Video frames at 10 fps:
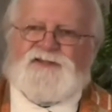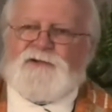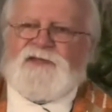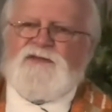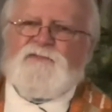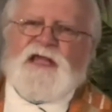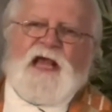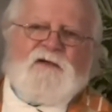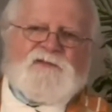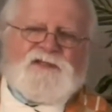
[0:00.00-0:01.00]
And so then we
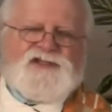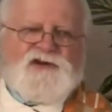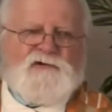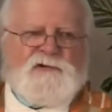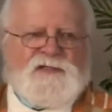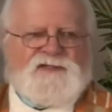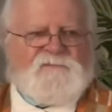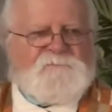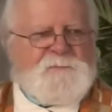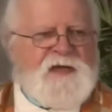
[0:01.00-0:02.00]
have the stories
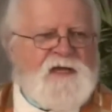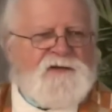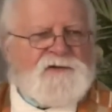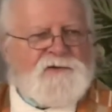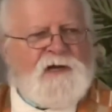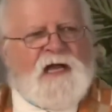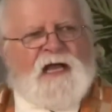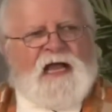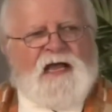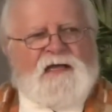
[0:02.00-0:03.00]
of Peter
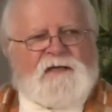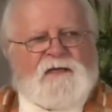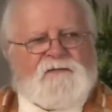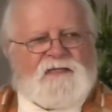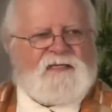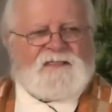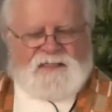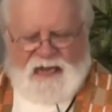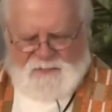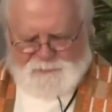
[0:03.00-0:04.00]
and the
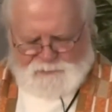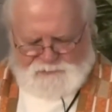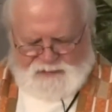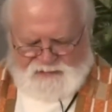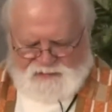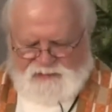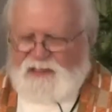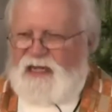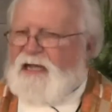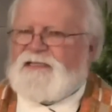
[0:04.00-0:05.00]
disciple that's
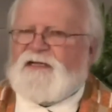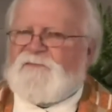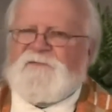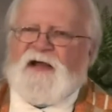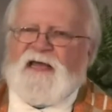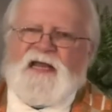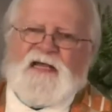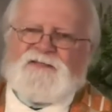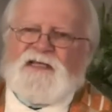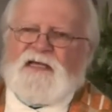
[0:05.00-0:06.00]
identified
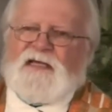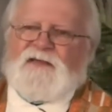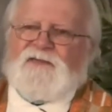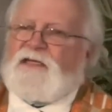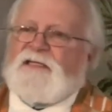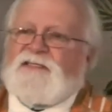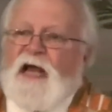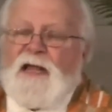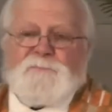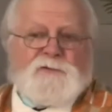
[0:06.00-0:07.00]
as the
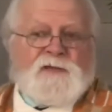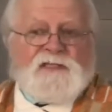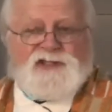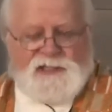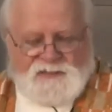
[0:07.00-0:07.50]
disciple that